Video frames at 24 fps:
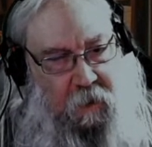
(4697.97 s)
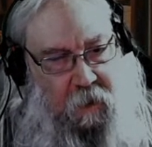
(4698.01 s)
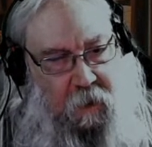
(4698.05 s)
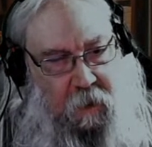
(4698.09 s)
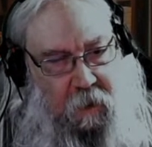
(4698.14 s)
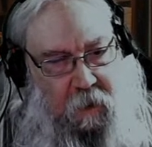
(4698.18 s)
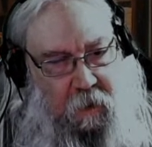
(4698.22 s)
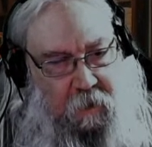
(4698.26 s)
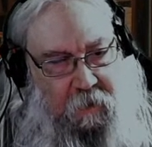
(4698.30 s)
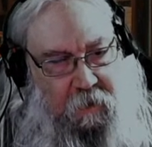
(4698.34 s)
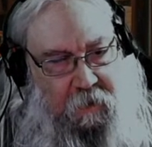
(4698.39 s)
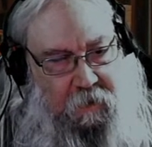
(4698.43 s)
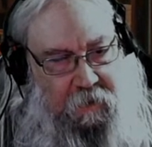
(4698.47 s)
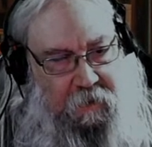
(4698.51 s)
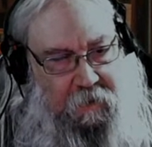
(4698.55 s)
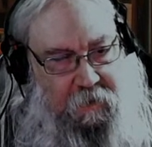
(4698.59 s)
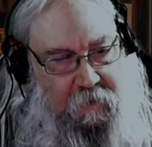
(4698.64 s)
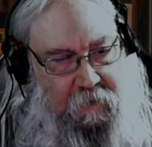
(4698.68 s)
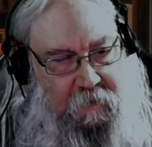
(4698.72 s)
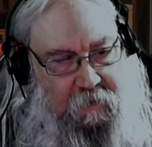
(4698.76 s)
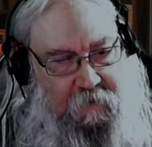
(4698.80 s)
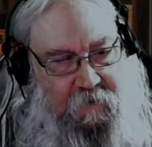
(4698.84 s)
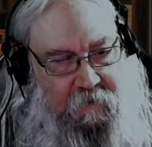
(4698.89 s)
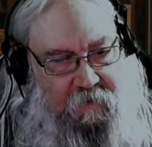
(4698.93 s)
And
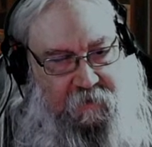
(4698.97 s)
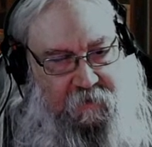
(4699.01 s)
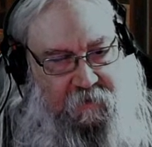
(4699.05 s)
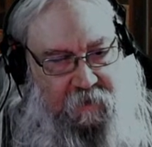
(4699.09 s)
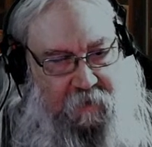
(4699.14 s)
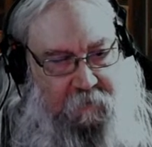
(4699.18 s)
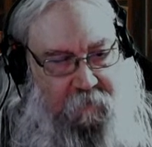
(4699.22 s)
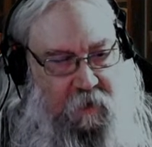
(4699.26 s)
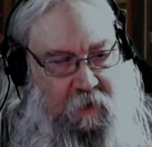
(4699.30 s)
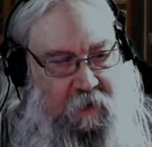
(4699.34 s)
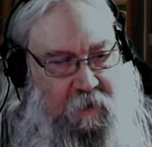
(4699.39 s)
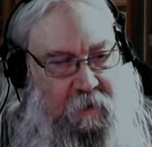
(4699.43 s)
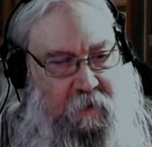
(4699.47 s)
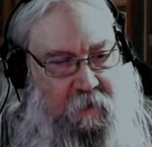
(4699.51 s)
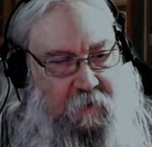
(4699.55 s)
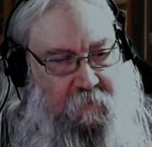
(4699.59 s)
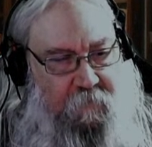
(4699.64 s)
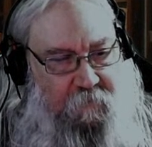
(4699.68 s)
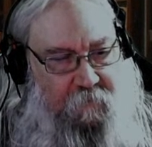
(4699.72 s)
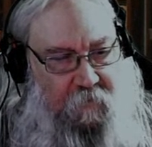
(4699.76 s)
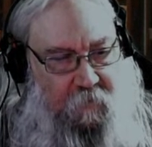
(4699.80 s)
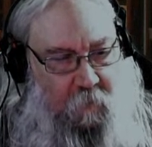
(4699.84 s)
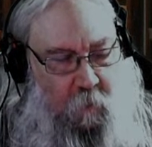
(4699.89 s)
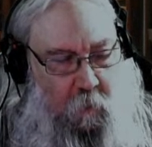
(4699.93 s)
it is
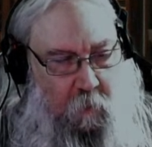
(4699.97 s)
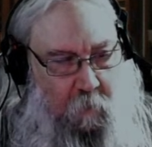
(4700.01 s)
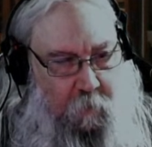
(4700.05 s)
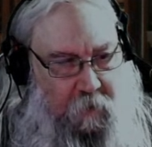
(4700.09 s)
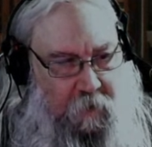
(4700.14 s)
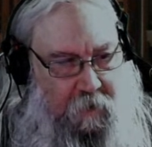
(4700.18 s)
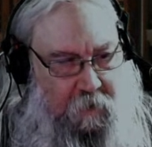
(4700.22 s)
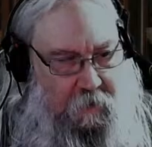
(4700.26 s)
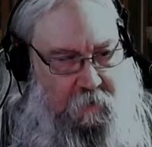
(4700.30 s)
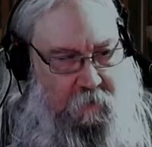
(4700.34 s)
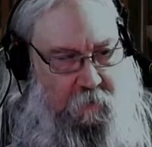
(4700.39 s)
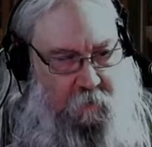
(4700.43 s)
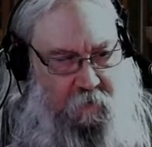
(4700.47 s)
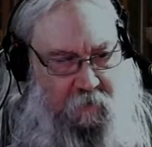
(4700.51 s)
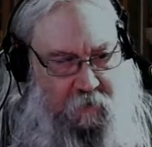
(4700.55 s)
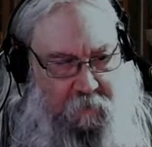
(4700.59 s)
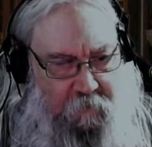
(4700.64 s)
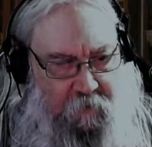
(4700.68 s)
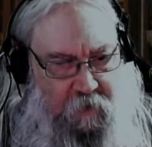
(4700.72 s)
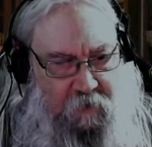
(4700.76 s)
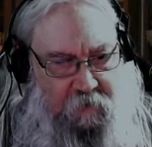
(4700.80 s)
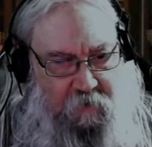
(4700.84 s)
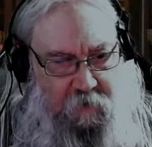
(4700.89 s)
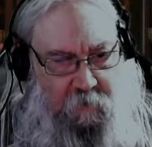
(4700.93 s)
74 pages or
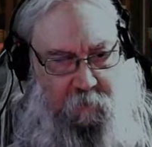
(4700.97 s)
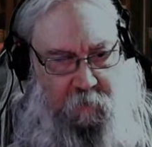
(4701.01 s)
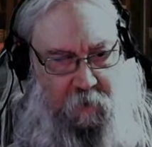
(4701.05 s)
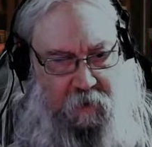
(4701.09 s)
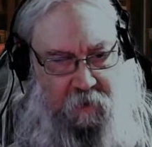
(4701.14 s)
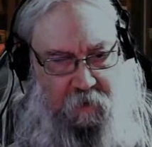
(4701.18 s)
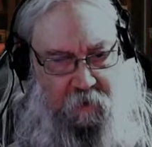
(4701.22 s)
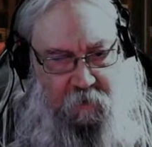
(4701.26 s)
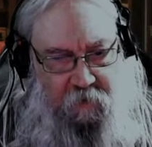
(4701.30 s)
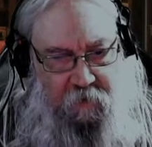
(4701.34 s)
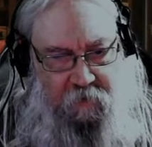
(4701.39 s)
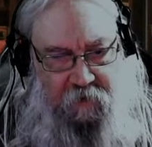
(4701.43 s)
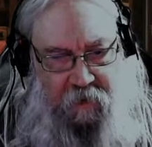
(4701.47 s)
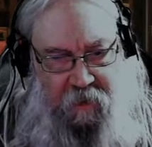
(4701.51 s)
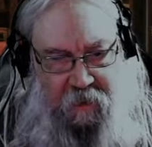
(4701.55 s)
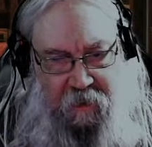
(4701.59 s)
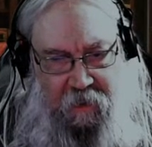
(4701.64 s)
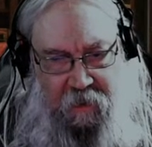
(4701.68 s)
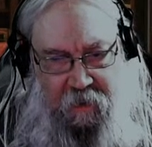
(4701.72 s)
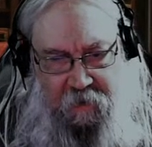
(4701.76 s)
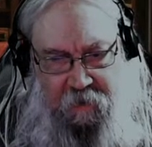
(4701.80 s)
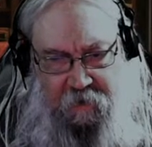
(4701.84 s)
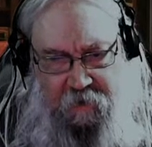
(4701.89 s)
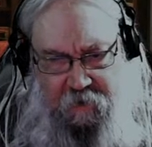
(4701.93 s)
76 pages,
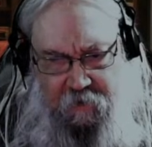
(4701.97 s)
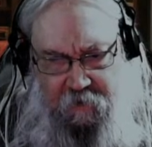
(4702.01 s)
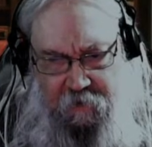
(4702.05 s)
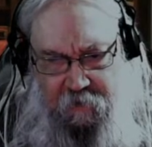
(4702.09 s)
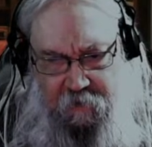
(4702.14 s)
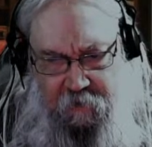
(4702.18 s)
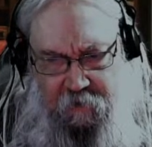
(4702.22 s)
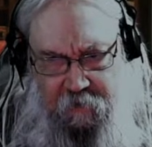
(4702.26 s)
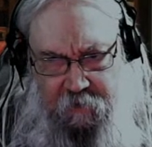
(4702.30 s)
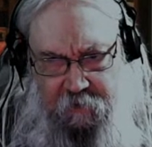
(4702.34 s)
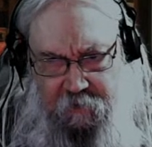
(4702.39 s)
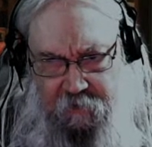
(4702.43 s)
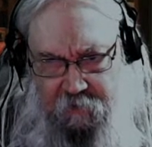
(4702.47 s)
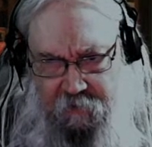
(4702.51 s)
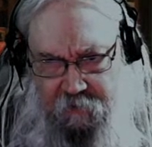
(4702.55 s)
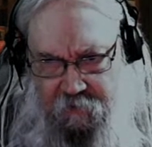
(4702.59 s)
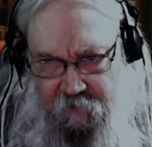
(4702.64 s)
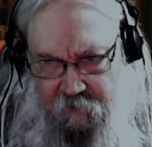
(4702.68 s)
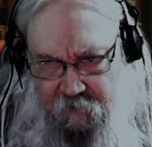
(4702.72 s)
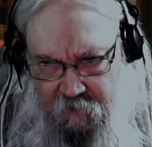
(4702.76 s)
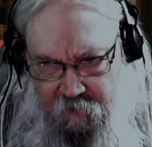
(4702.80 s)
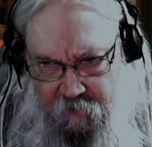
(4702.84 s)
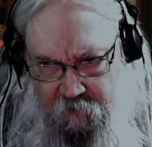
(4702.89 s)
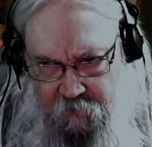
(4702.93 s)
and it
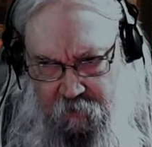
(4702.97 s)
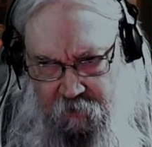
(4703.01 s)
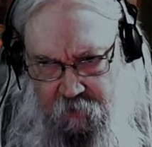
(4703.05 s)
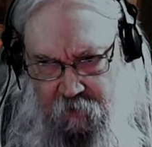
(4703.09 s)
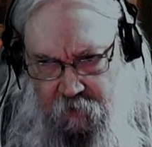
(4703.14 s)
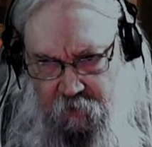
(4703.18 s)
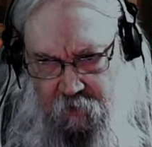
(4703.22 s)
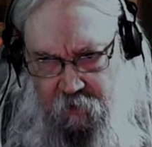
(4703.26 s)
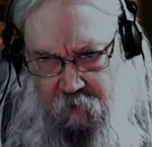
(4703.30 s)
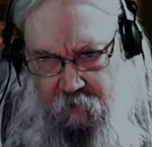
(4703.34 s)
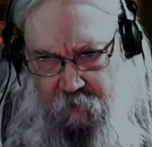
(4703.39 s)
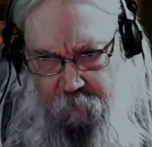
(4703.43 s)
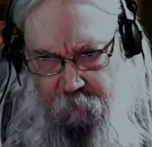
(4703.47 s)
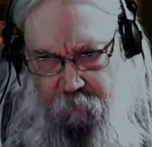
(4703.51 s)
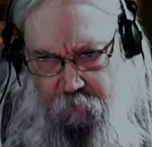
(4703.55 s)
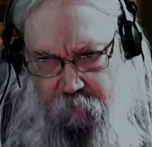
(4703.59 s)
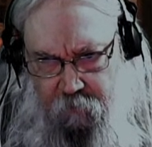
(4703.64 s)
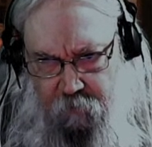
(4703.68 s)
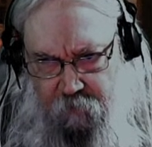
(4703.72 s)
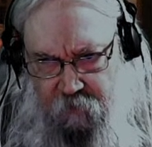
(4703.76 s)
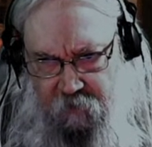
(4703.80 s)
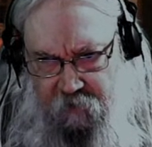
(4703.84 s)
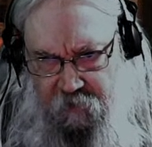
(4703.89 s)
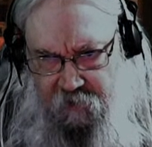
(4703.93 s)
is
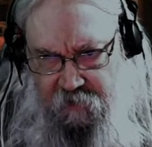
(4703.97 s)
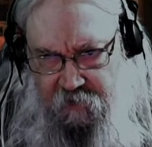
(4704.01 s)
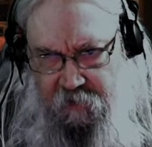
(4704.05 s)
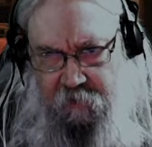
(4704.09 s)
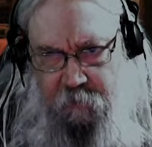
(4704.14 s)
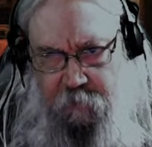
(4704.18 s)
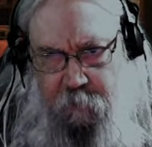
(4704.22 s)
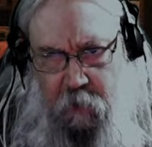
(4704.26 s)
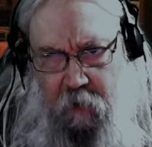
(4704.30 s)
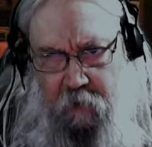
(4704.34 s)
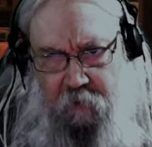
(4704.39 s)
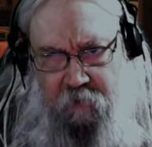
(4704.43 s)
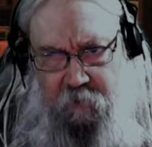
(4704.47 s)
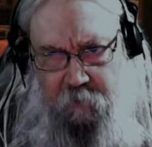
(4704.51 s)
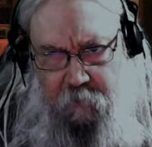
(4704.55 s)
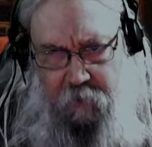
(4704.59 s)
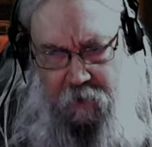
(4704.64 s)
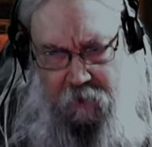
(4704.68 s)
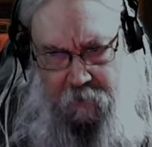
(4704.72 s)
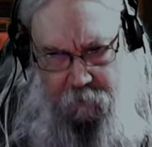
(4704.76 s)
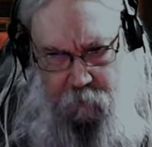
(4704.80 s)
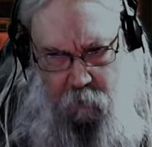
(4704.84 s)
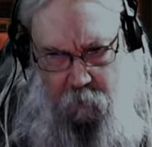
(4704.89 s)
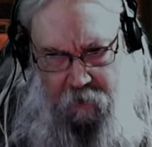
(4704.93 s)
$6 in
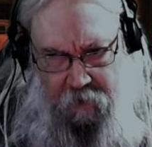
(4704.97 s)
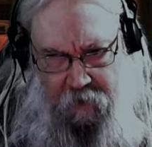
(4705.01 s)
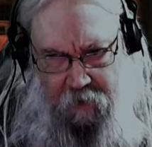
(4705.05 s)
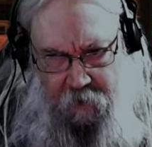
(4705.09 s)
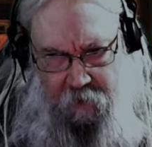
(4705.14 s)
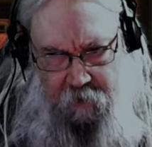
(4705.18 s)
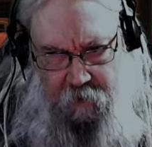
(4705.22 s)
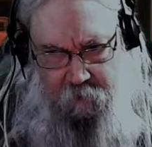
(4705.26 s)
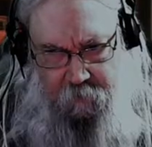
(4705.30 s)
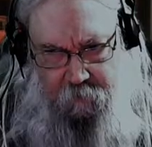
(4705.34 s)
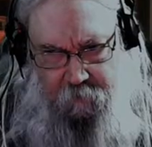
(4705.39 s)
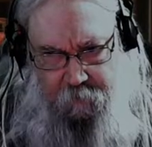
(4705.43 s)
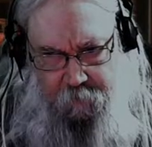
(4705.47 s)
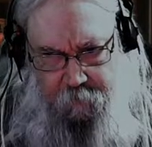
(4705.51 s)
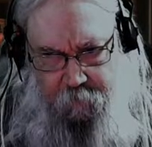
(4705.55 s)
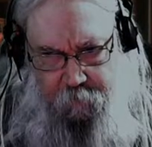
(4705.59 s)
paperback.